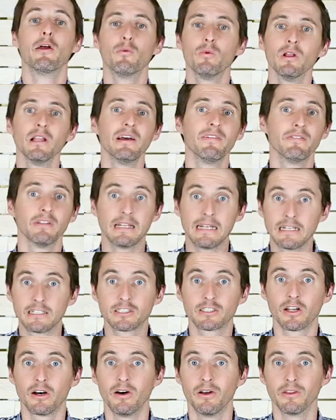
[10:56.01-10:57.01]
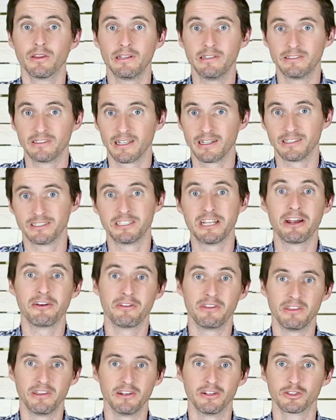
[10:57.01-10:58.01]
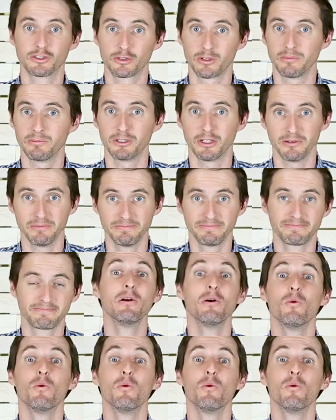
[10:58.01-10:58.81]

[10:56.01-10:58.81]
And we'll have links to all these things down in the description.